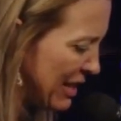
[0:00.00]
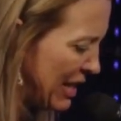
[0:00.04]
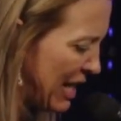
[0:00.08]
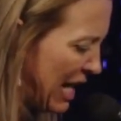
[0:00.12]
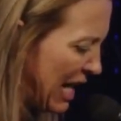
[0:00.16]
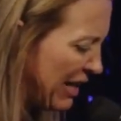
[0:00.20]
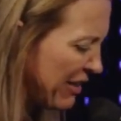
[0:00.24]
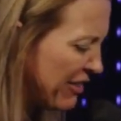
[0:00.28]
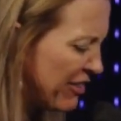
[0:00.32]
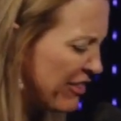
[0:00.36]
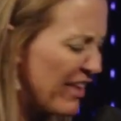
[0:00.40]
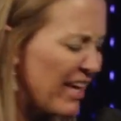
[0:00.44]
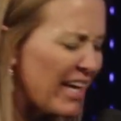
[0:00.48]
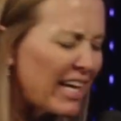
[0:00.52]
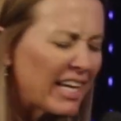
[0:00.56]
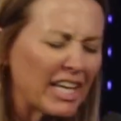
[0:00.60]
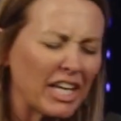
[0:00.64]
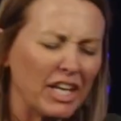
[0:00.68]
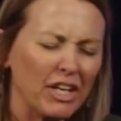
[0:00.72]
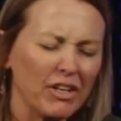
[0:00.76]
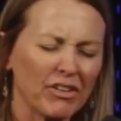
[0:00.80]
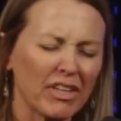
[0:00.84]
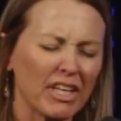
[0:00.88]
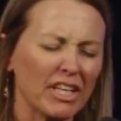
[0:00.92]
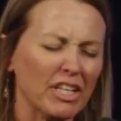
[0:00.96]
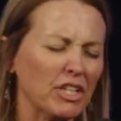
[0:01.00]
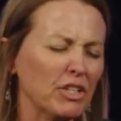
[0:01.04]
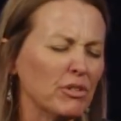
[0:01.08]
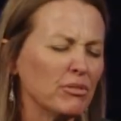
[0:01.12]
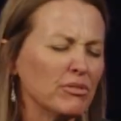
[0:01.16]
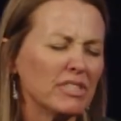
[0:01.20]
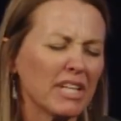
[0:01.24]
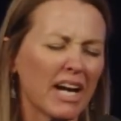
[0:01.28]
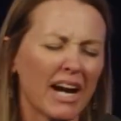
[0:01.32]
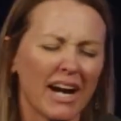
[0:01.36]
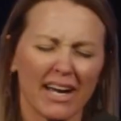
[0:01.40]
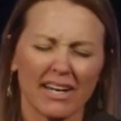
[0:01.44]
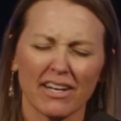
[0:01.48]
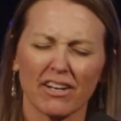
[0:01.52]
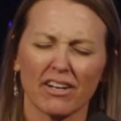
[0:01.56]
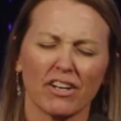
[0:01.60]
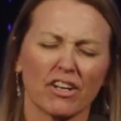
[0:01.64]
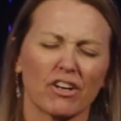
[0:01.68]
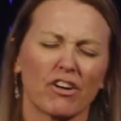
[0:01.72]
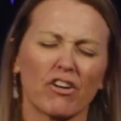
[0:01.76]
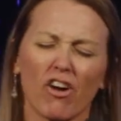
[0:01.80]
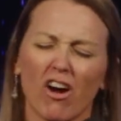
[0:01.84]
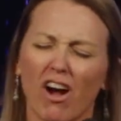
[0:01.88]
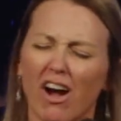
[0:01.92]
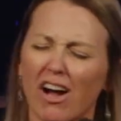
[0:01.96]
I thank you that you died on
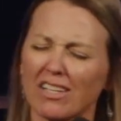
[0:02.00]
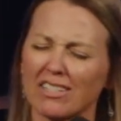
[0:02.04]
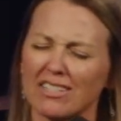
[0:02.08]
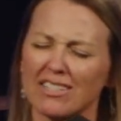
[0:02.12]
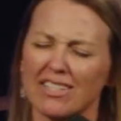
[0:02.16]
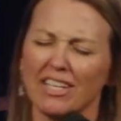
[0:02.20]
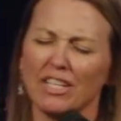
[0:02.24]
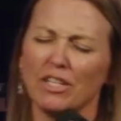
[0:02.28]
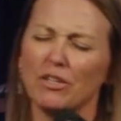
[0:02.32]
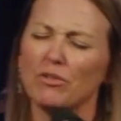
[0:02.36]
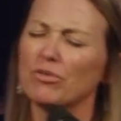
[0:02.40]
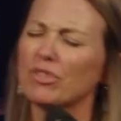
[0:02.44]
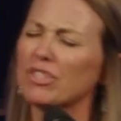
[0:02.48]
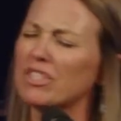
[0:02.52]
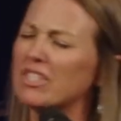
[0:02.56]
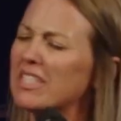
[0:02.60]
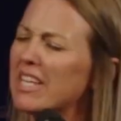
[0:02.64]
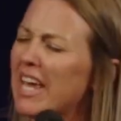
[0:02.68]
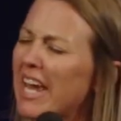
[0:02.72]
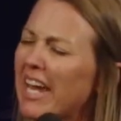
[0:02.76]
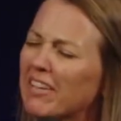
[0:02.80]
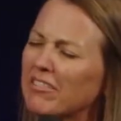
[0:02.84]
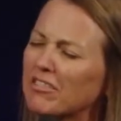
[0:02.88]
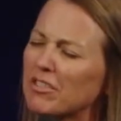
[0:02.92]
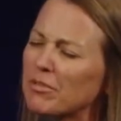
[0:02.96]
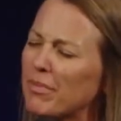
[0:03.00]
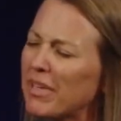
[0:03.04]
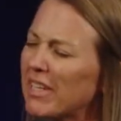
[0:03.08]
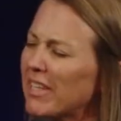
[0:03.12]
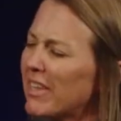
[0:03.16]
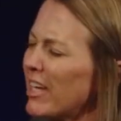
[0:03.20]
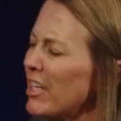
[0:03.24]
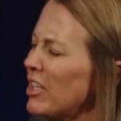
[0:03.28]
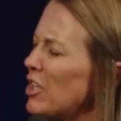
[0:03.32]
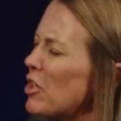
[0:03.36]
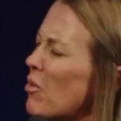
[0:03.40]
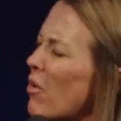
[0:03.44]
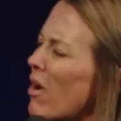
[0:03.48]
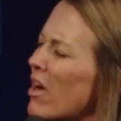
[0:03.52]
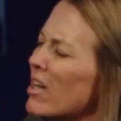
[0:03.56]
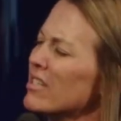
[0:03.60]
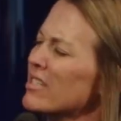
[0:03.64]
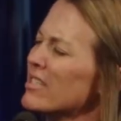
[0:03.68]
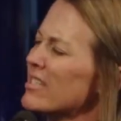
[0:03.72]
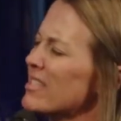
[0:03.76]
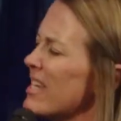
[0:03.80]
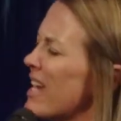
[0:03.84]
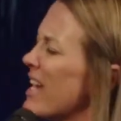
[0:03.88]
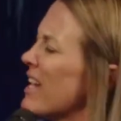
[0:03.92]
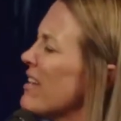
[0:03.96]
a cross, that you saved me, that you are
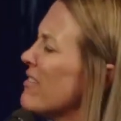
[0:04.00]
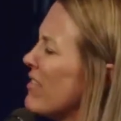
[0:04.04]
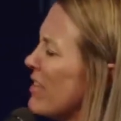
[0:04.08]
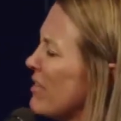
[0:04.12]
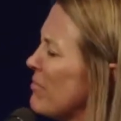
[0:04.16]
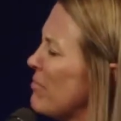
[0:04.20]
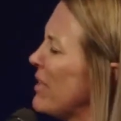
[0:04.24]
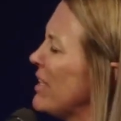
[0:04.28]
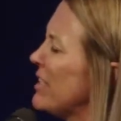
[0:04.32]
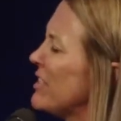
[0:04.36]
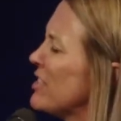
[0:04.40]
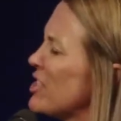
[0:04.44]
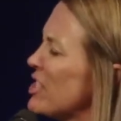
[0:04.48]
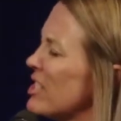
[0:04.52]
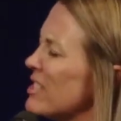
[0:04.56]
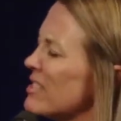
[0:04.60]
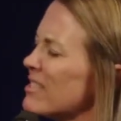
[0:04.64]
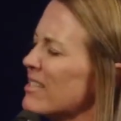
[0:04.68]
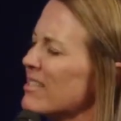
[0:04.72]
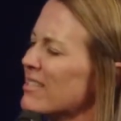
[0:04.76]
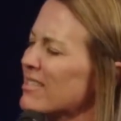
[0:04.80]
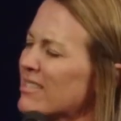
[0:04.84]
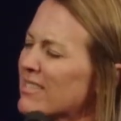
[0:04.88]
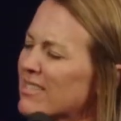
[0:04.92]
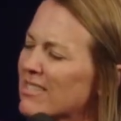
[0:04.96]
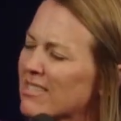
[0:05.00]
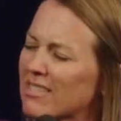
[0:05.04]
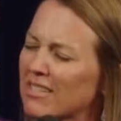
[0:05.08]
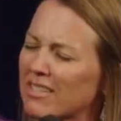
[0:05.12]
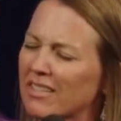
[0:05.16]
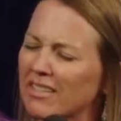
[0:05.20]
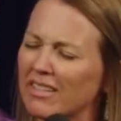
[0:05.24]
saving me, Jesus.